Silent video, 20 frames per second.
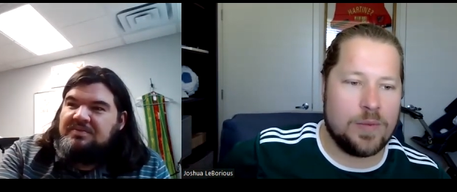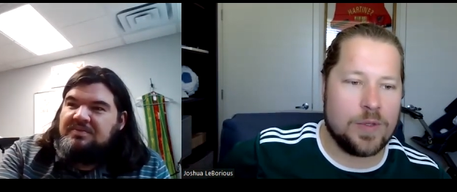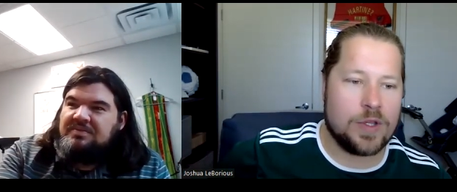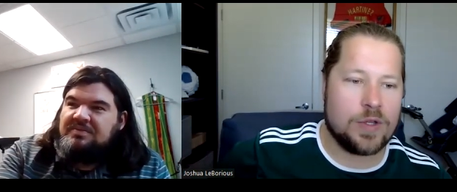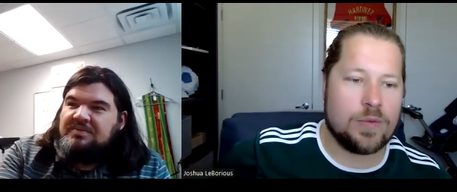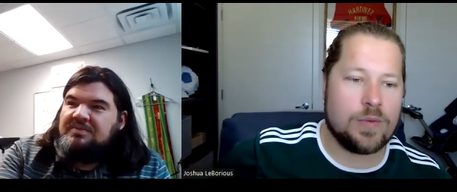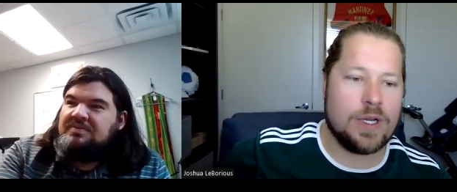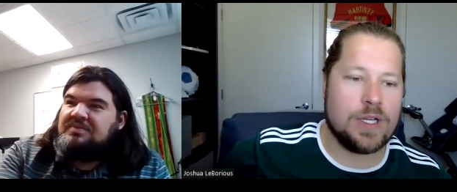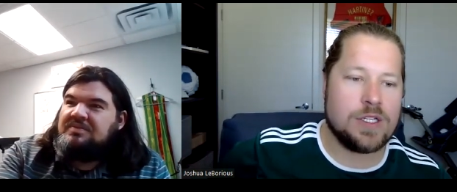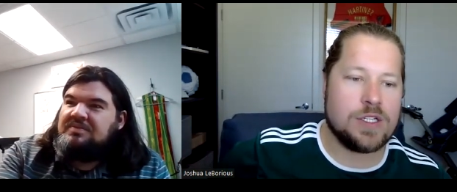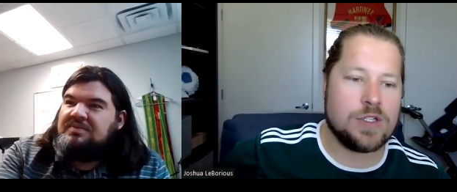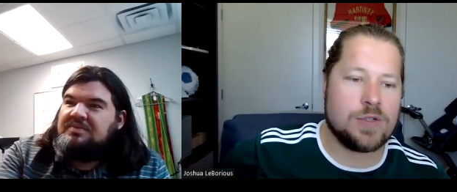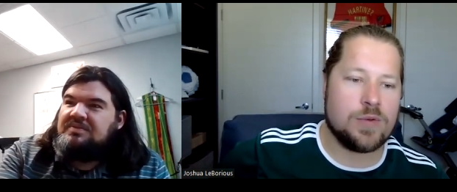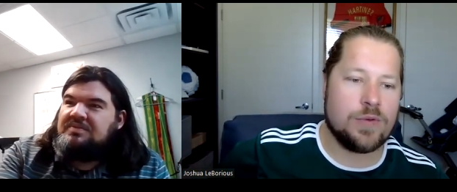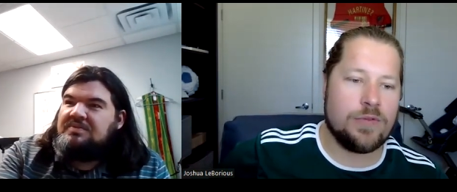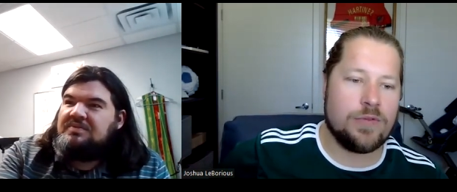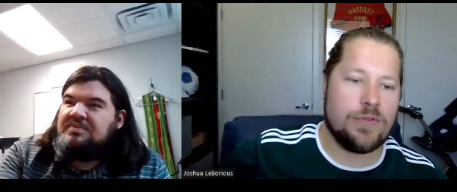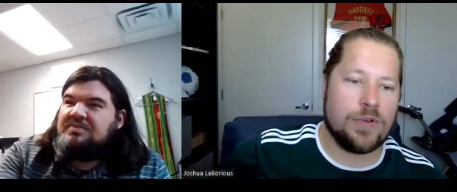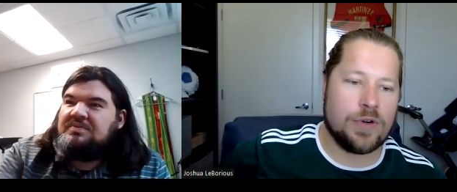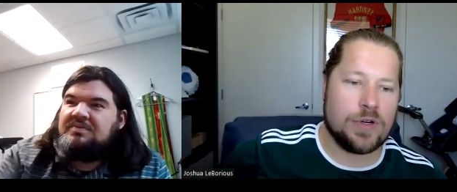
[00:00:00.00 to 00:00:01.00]
Speaker 1: but the righteous
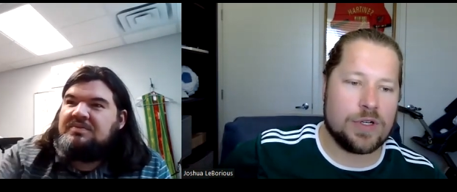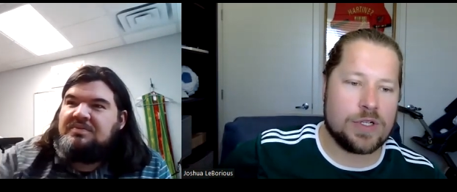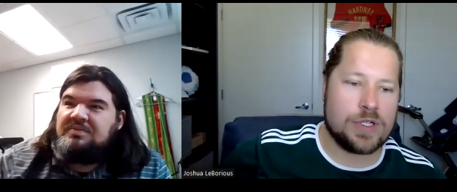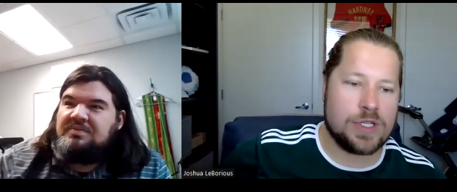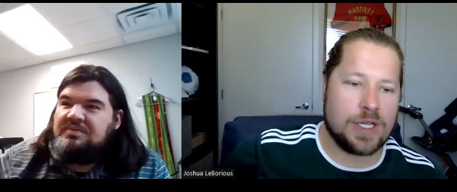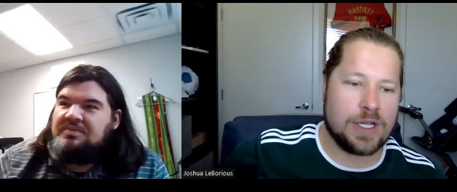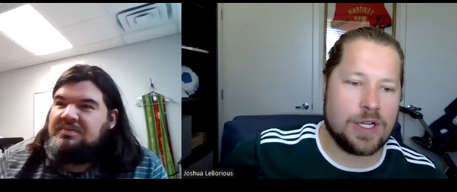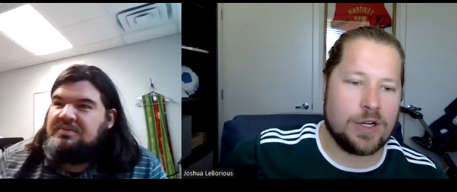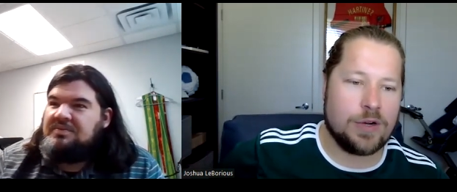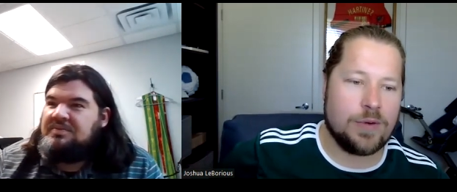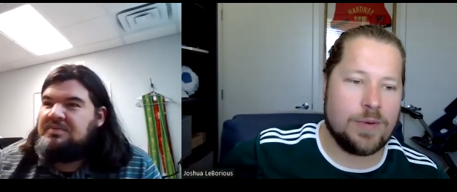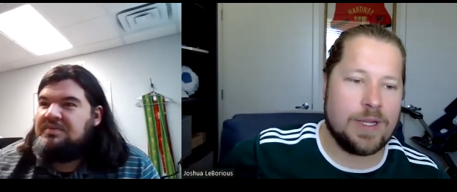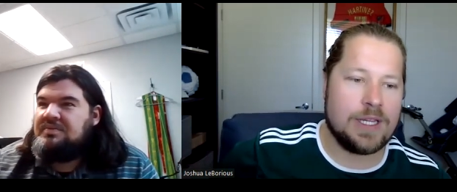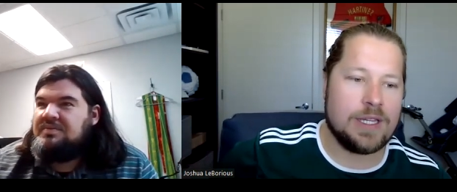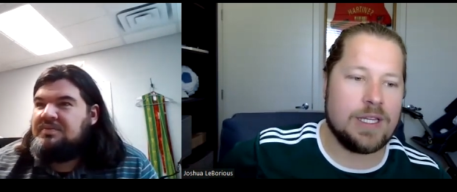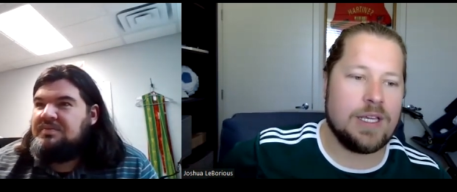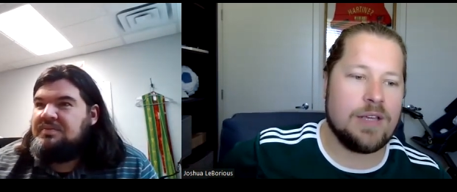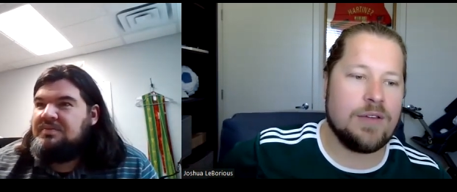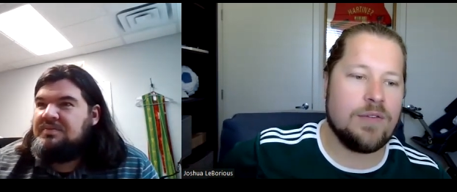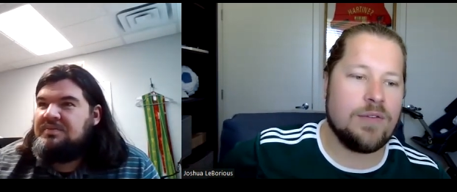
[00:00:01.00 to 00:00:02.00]
will flourish like a
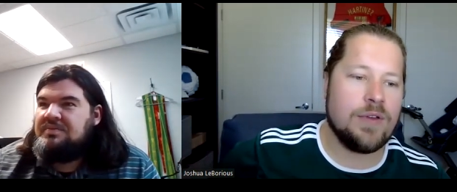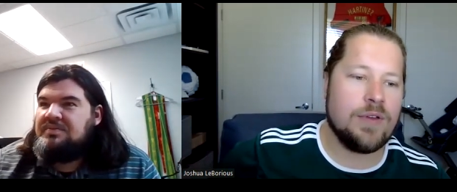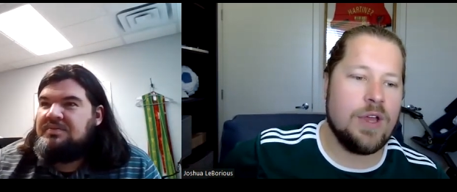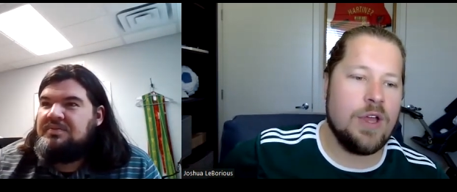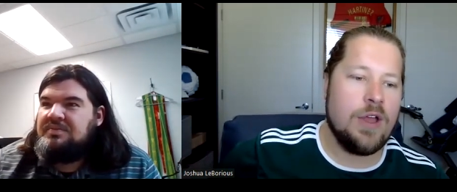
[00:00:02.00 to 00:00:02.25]
green leaf.